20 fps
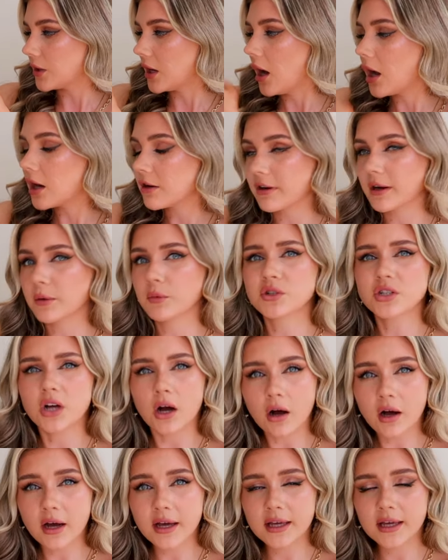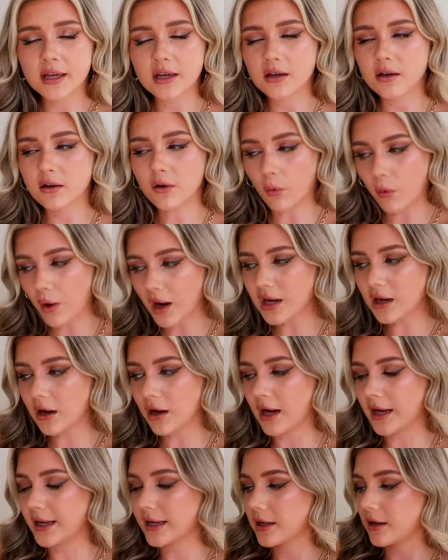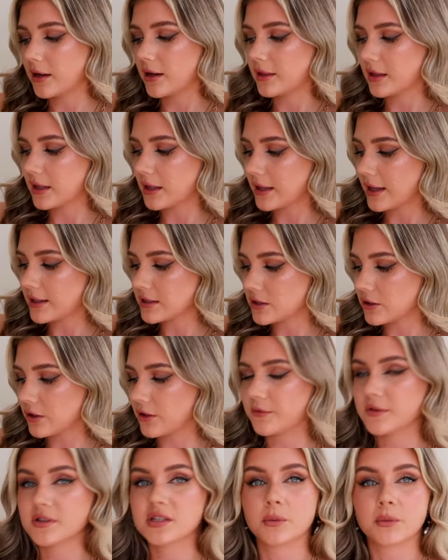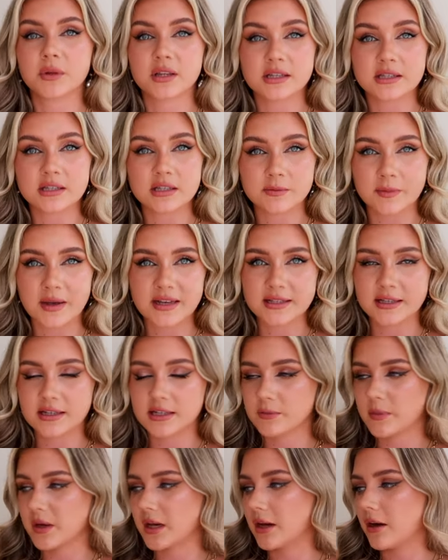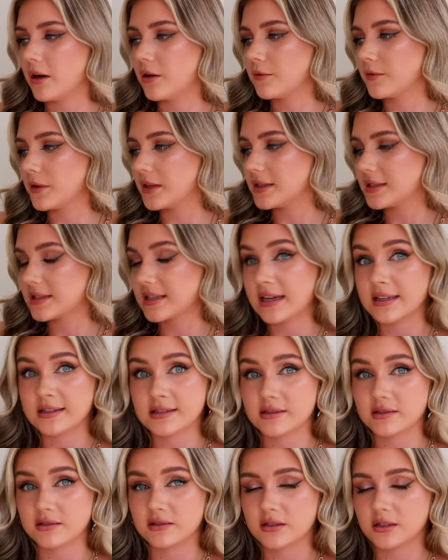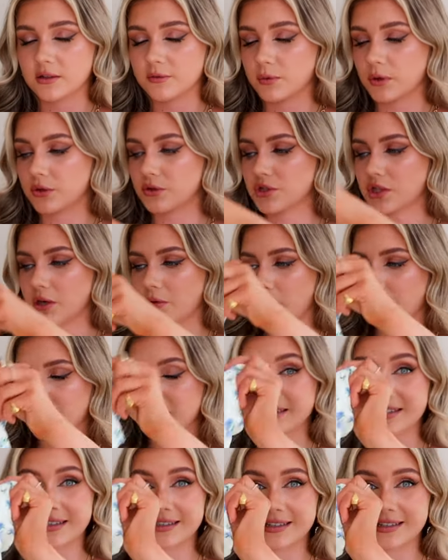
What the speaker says: coloring, which I quite like. I think that's good for someone that's as messy as me. Hopefully stains and stuff won't show up as